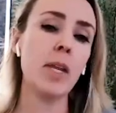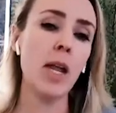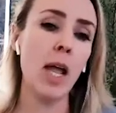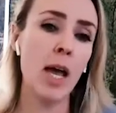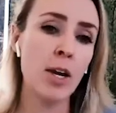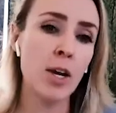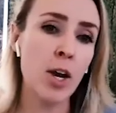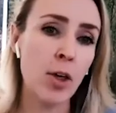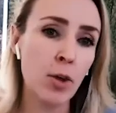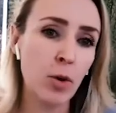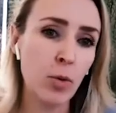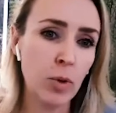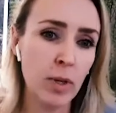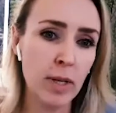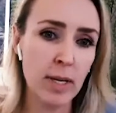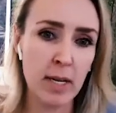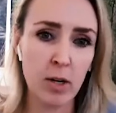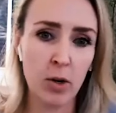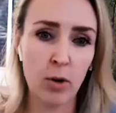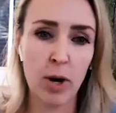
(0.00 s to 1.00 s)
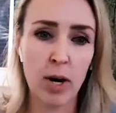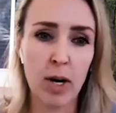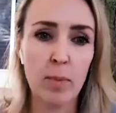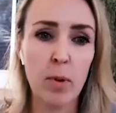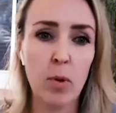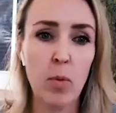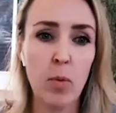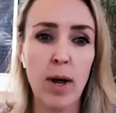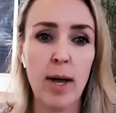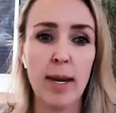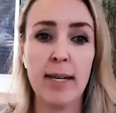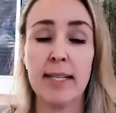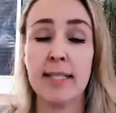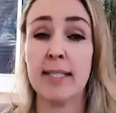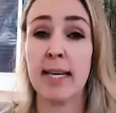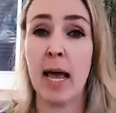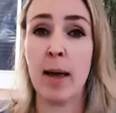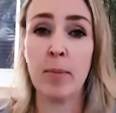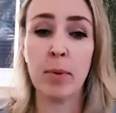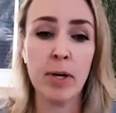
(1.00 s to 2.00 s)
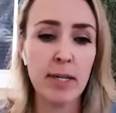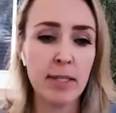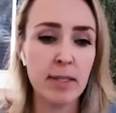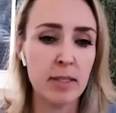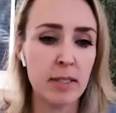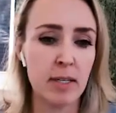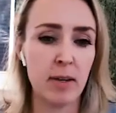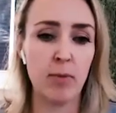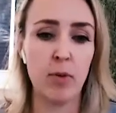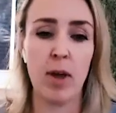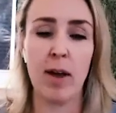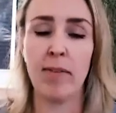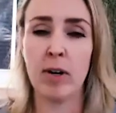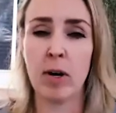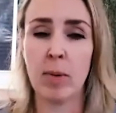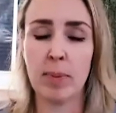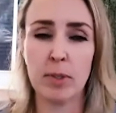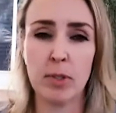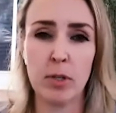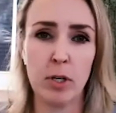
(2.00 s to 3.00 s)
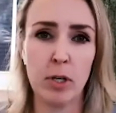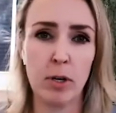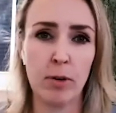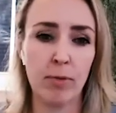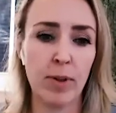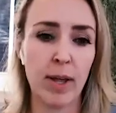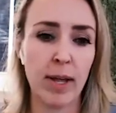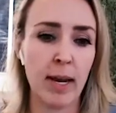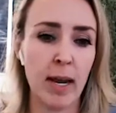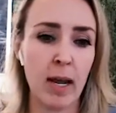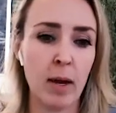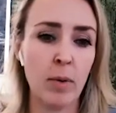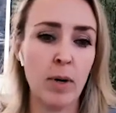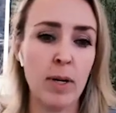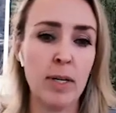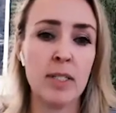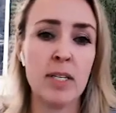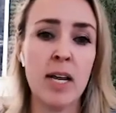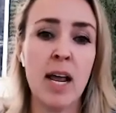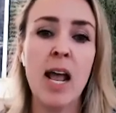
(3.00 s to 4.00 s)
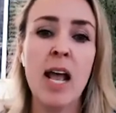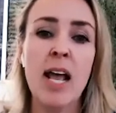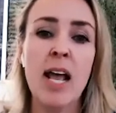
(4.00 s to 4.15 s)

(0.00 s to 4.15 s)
Another really incredible one is Emirates. If you have an opportunity to fly in Emirates,